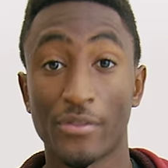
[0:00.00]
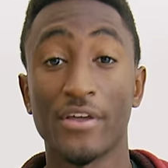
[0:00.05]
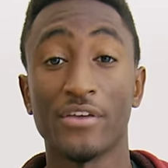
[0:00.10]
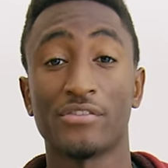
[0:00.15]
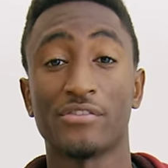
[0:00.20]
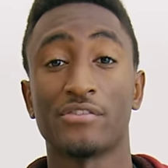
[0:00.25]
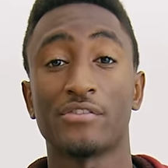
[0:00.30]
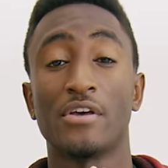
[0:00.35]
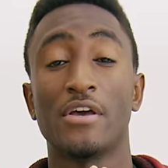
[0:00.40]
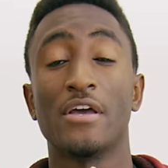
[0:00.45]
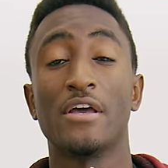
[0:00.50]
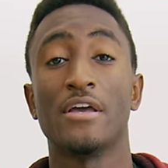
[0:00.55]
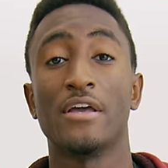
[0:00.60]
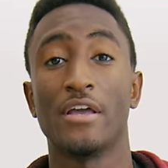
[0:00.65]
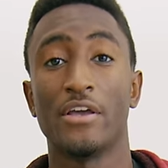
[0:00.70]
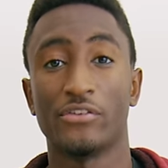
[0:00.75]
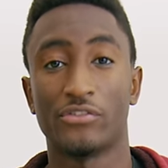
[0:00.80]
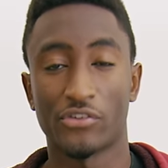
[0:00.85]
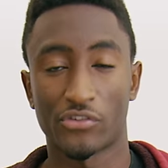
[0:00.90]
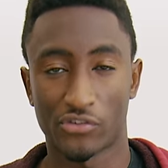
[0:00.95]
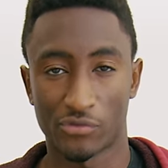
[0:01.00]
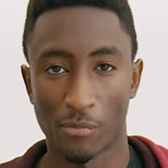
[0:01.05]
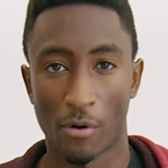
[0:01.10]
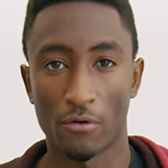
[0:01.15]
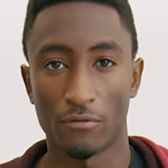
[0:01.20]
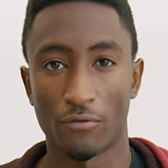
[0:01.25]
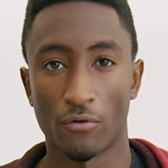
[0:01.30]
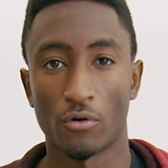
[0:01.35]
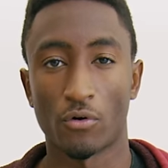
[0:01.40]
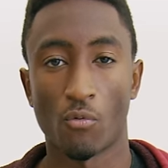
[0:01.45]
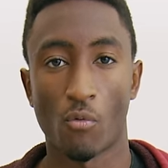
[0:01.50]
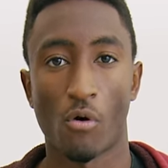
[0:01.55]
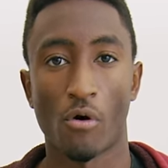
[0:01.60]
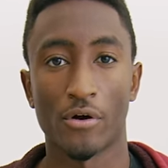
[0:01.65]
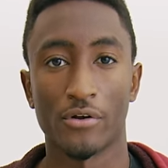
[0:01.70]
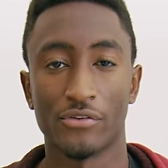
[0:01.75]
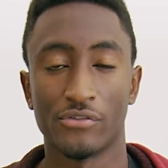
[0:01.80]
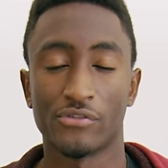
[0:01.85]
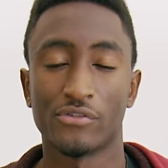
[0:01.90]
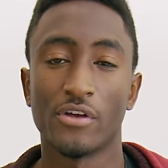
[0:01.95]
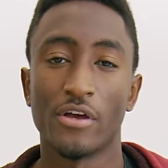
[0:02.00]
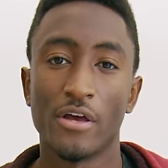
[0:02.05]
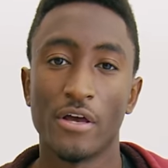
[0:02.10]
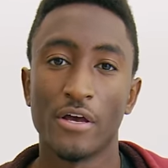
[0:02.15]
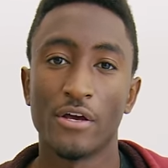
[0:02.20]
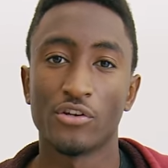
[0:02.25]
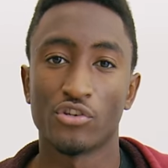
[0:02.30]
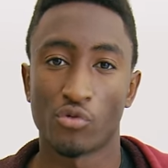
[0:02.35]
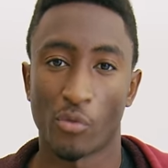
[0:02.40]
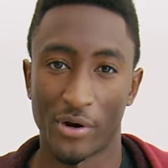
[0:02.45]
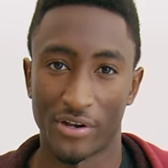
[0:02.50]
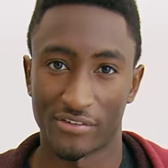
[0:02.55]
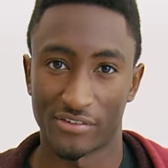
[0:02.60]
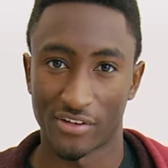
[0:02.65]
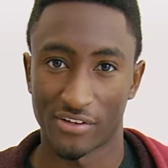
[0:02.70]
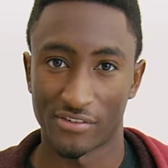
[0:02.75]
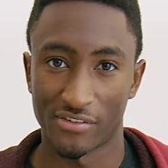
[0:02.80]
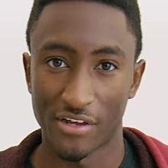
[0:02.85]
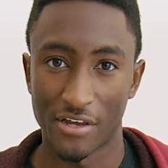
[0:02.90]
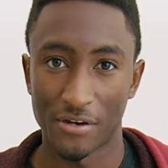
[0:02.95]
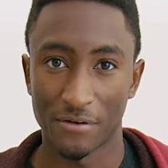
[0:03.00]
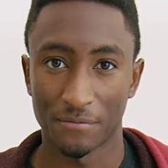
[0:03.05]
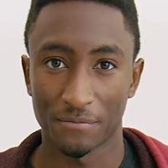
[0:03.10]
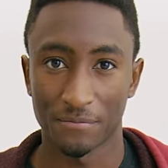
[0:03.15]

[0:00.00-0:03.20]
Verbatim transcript: this is the smartphone awards 2016.